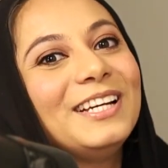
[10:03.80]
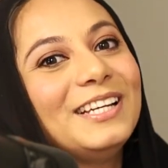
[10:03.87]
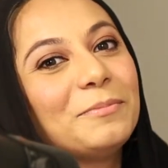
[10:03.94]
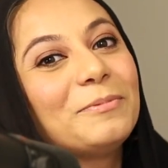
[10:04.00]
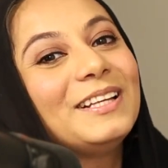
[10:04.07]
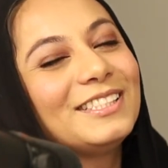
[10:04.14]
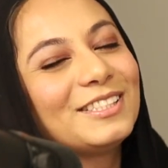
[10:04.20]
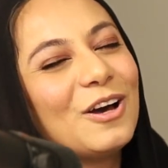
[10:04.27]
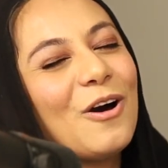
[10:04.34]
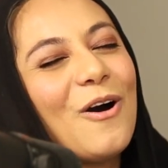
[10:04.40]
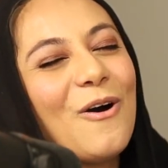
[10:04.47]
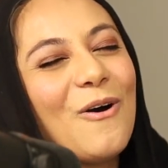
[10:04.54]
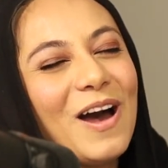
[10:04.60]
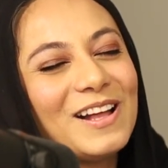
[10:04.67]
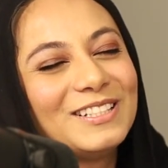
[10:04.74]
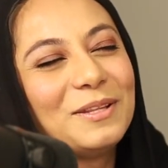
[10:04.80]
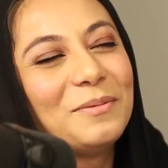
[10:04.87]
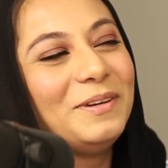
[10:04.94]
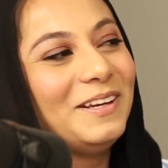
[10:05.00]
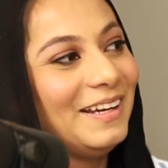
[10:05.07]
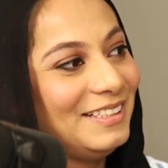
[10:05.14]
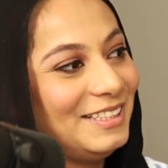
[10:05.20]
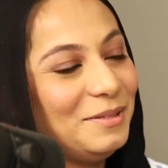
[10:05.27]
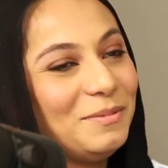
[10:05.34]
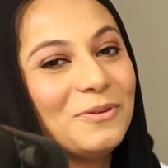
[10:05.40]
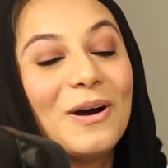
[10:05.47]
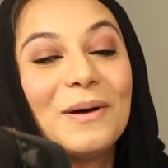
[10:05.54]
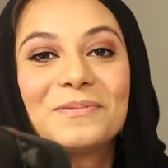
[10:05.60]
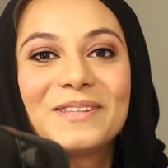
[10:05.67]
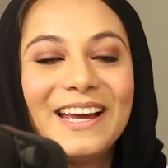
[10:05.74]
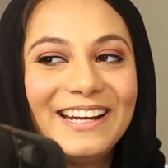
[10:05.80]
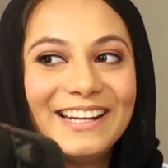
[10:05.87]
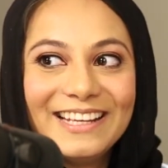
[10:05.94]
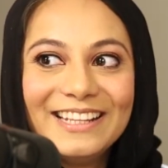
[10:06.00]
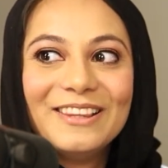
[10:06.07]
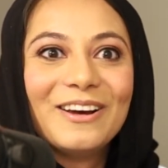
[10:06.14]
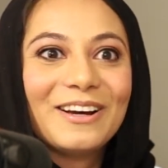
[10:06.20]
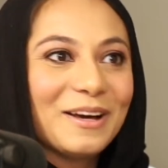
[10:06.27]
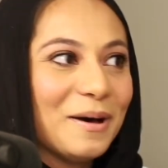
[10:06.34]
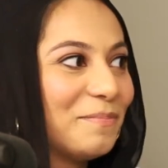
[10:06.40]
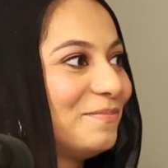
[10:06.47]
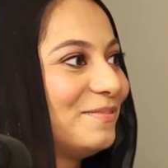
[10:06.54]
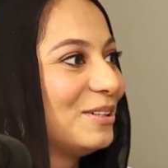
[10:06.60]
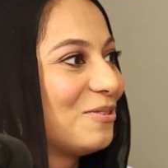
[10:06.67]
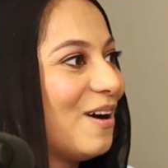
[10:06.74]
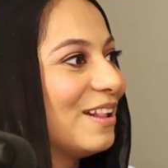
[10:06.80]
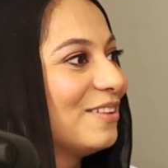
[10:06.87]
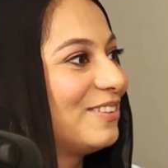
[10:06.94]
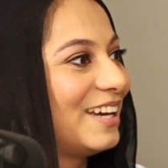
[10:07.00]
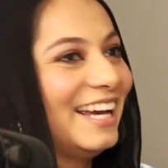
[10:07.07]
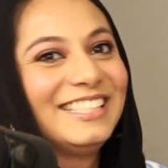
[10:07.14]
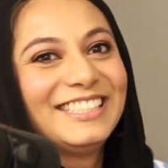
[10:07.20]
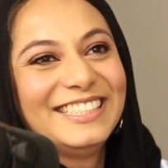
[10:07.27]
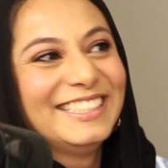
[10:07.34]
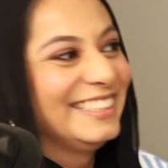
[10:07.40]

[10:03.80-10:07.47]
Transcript: please go onto the BACB website and look up the qualifications.